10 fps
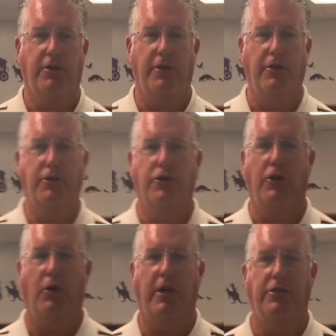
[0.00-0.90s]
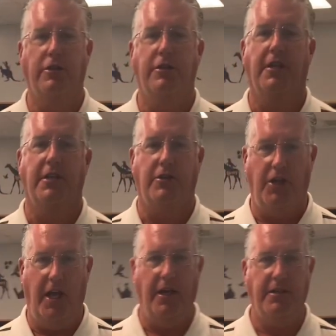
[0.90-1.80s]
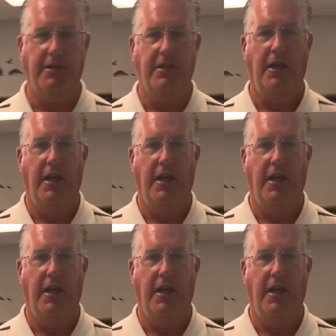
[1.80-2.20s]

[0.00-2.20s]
to those 2 questions is yes